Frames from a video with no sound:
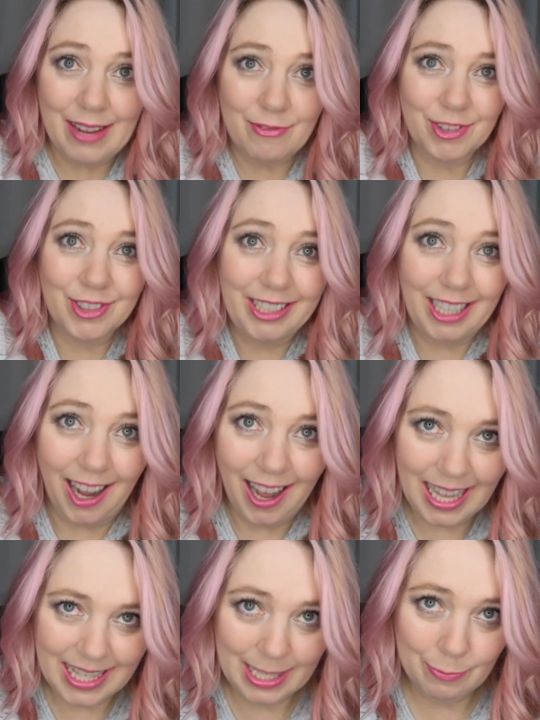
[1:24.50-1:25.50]

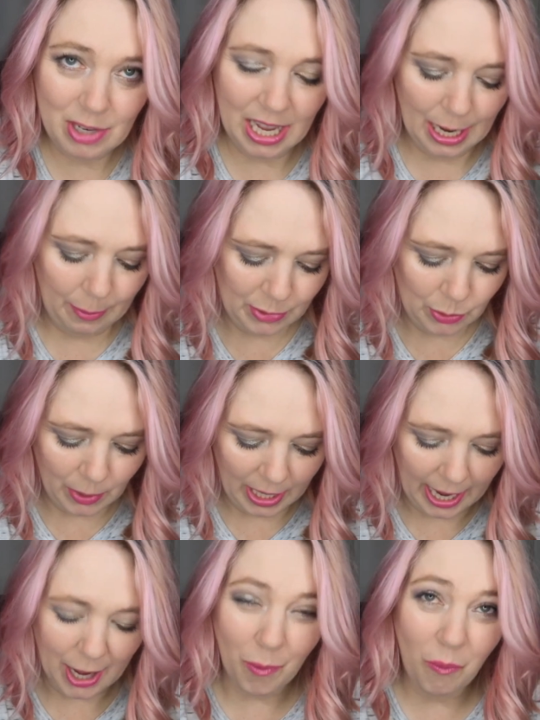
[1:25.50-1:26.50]
Forgot sometimes what
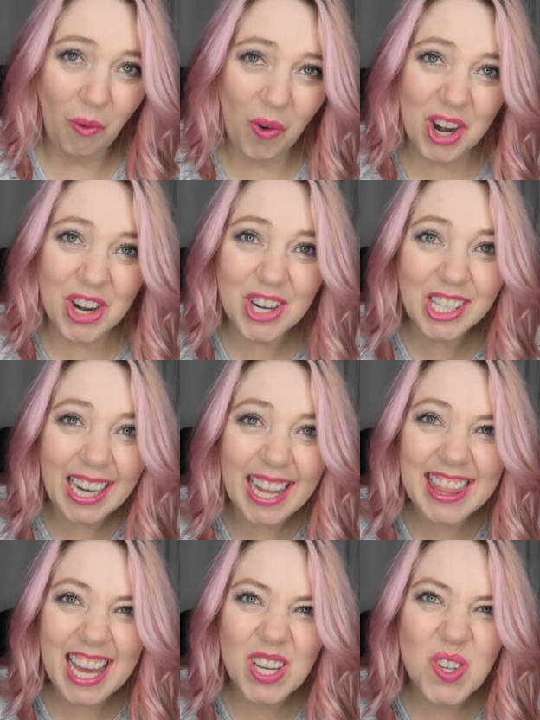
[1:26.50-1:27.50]
I order, and
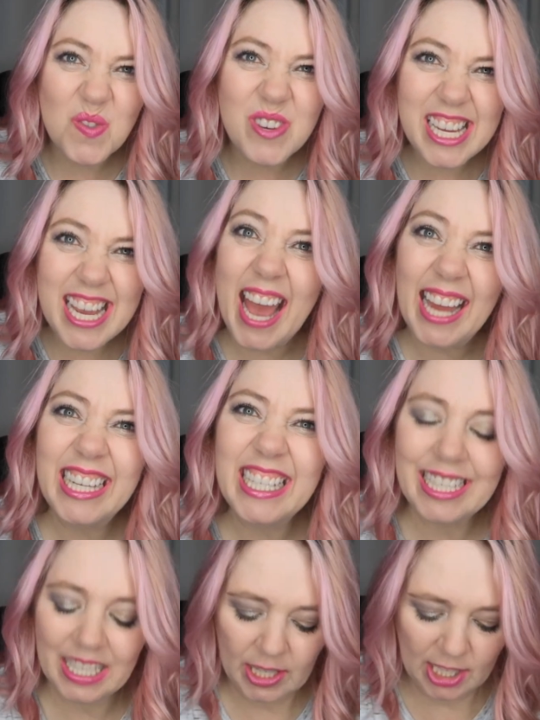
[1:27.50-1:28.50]
then you get it,
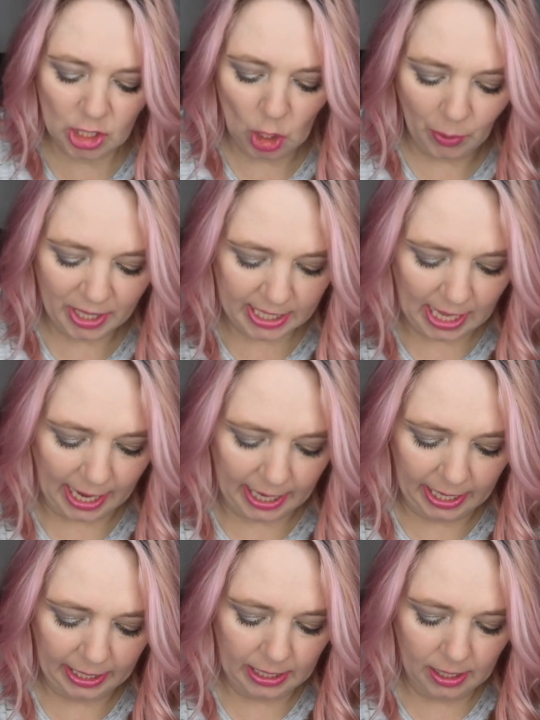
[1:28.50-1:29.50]
and it's so
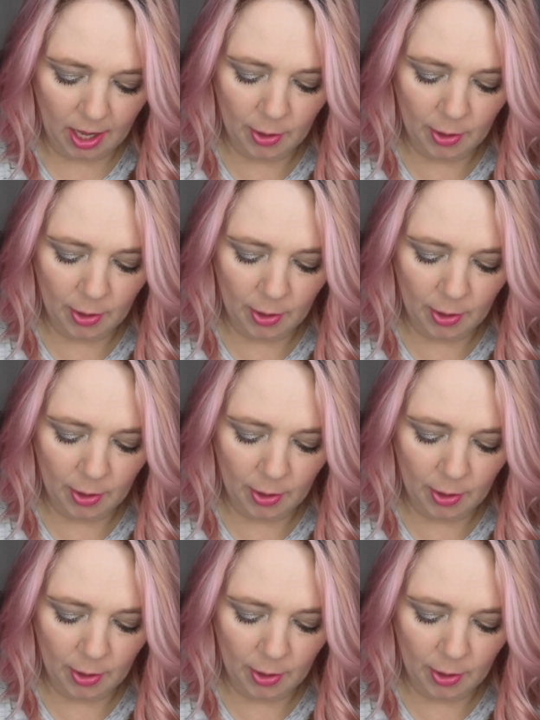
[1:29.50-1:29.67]
exciting.